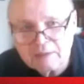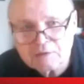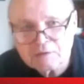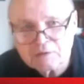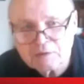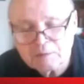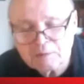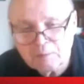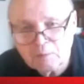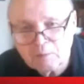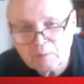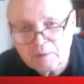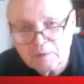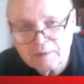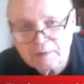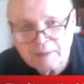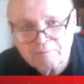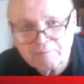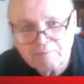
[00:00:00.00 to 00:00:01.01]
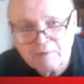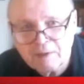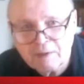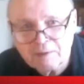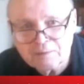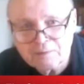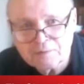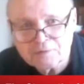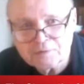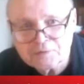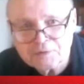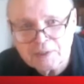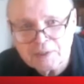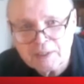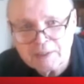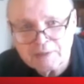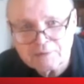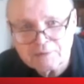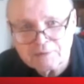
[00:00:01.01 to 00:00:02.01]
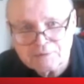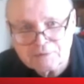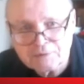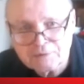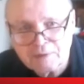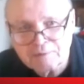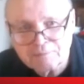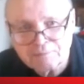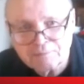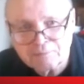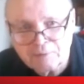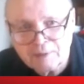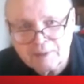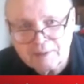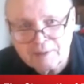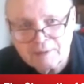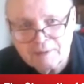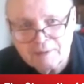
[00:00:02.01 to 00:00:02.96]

some more of that follow the science stuff, right?